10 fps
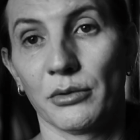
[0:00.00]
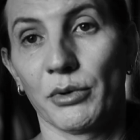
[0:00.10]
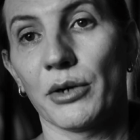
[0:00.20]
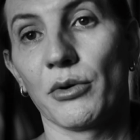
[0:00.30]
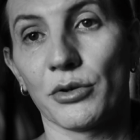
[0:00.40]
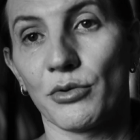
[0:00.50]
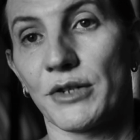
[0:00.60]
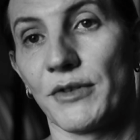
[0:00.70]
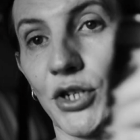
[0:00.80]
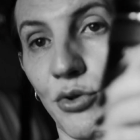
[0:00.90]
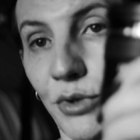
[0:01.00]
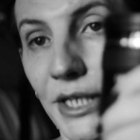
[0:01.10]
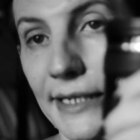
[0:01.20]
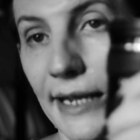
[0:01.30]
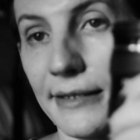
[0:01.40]
We're going to switch to
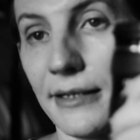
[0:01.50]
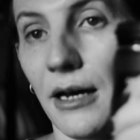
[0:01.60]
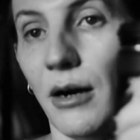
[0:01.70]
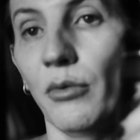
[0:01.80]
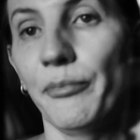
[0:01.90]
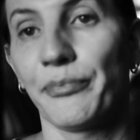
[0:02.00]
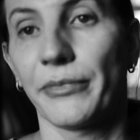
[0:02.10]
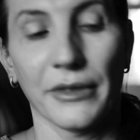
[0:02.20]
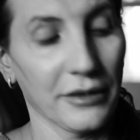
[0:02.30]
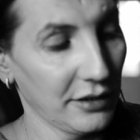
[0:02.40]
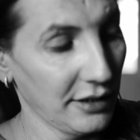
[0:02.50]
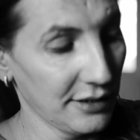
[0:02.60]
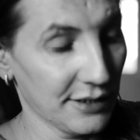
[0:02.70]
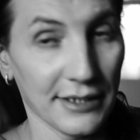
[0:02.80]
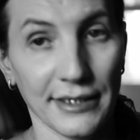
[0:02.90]
this lens now
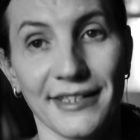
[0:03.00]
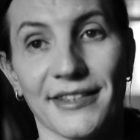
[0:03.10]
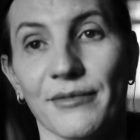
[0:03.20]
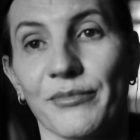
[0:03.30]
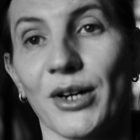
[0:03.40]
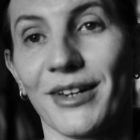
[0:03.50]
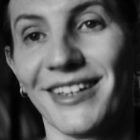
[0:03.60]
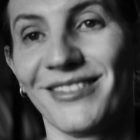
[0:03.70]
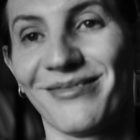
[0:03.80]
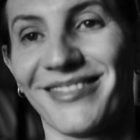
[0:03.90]
and see it, okay?